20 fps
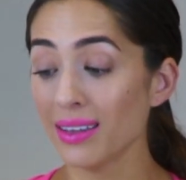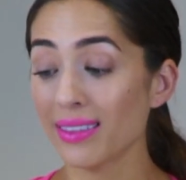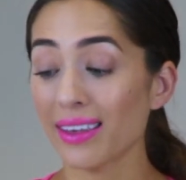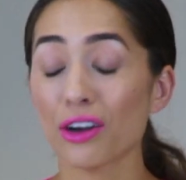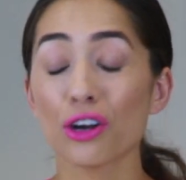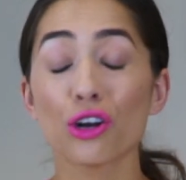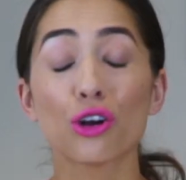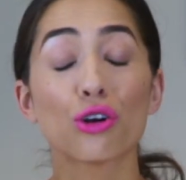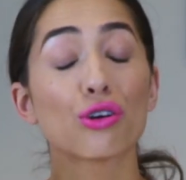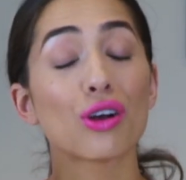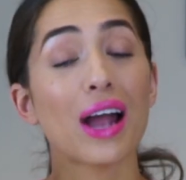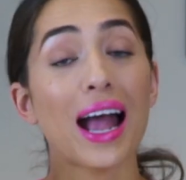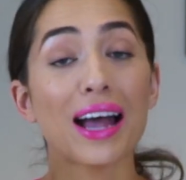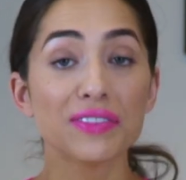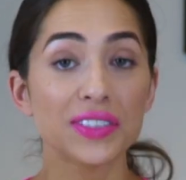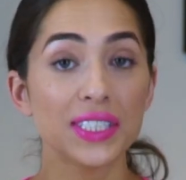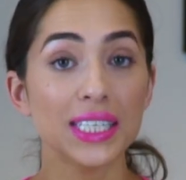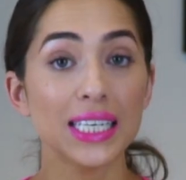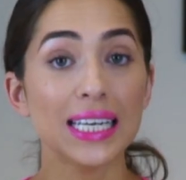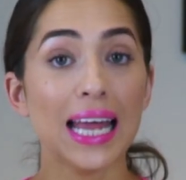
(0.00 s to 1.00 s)
They are
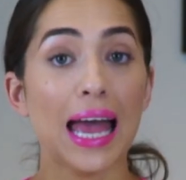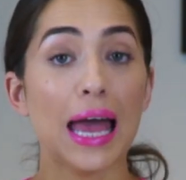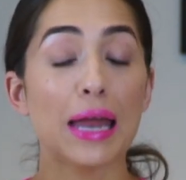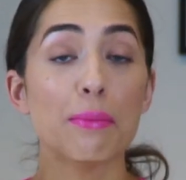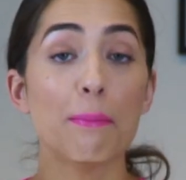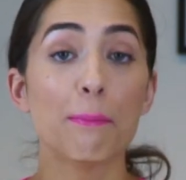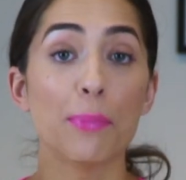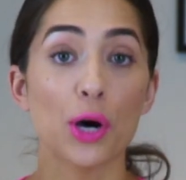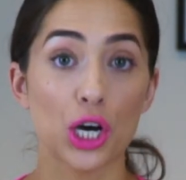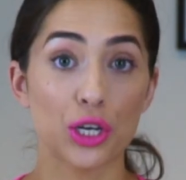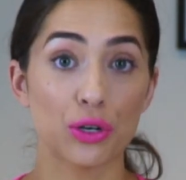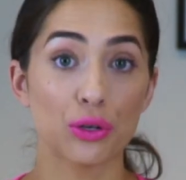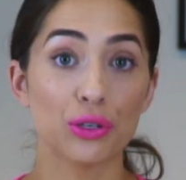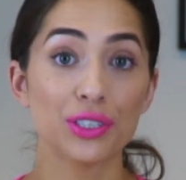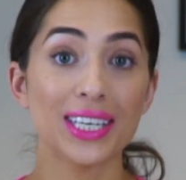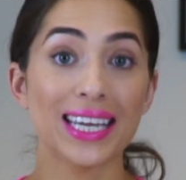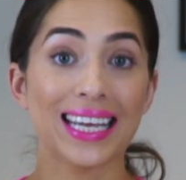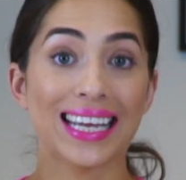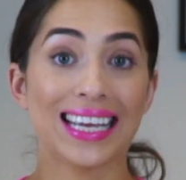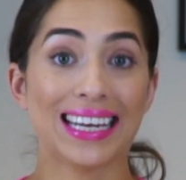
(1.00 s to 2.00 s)
crafted and
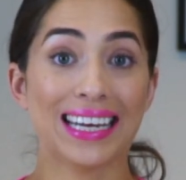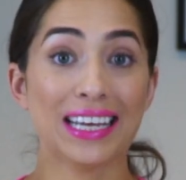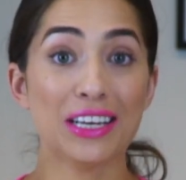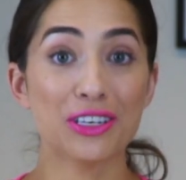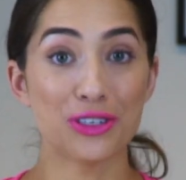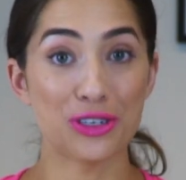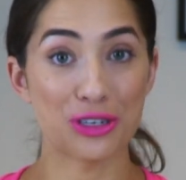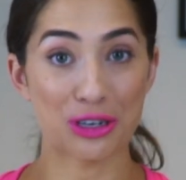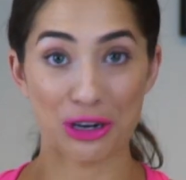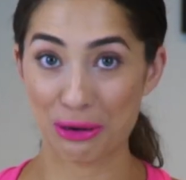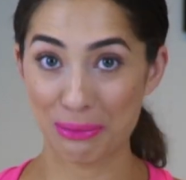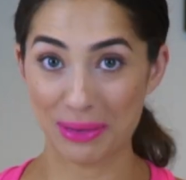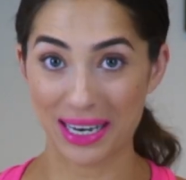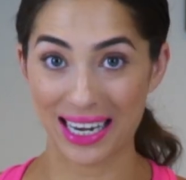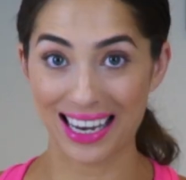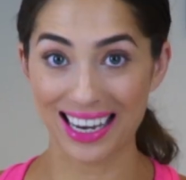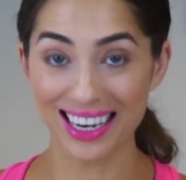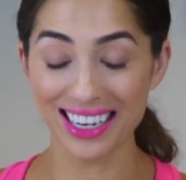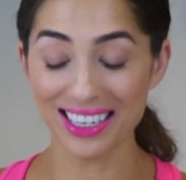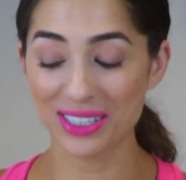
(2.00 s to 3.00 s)
bottled in
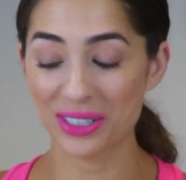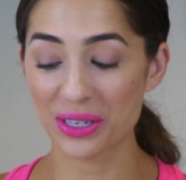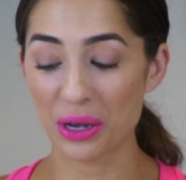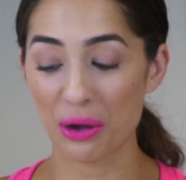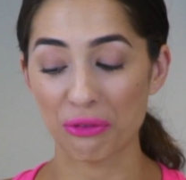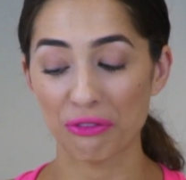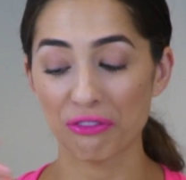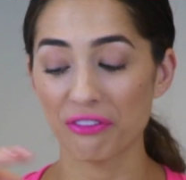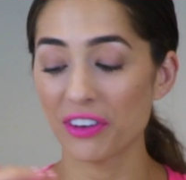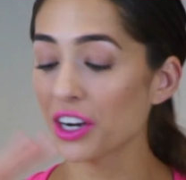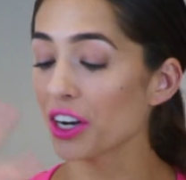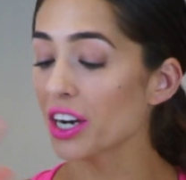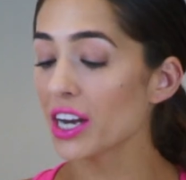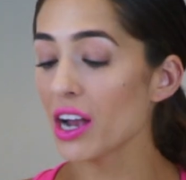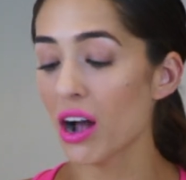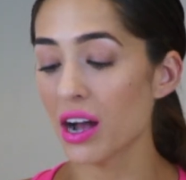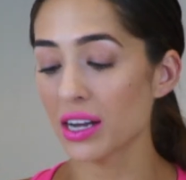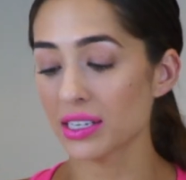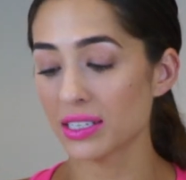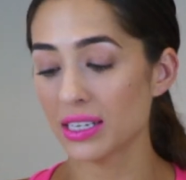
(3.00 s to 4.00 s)
Germany, so very
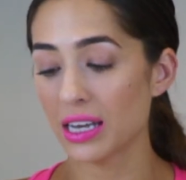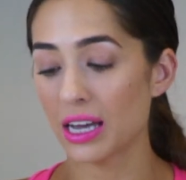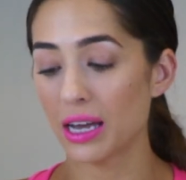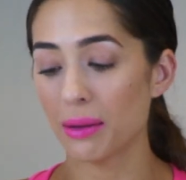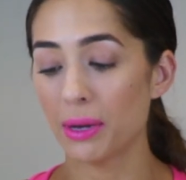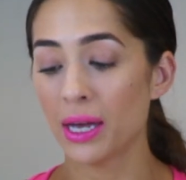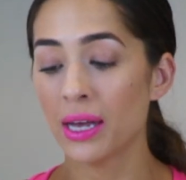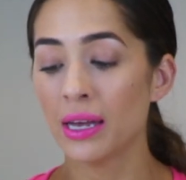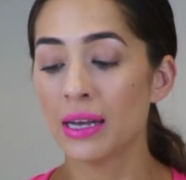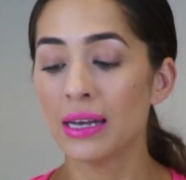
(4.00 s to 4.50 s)
awesome.